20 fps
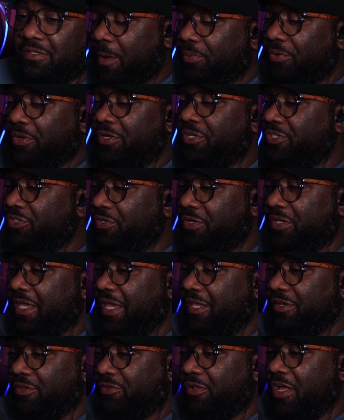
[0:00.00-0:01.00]
I'm pretty sure
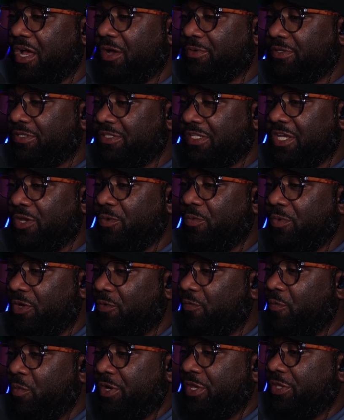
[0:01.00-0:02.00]
Caitlin Clark would
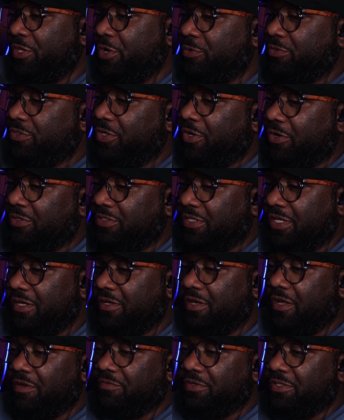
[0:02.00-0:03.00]
have wanted those girls to
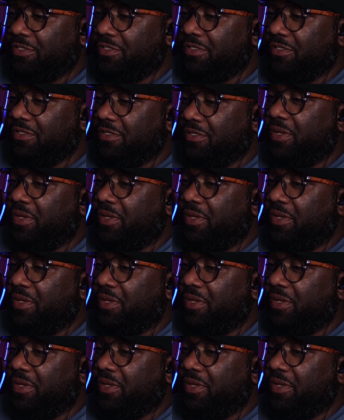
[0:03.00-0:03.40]
get coverage.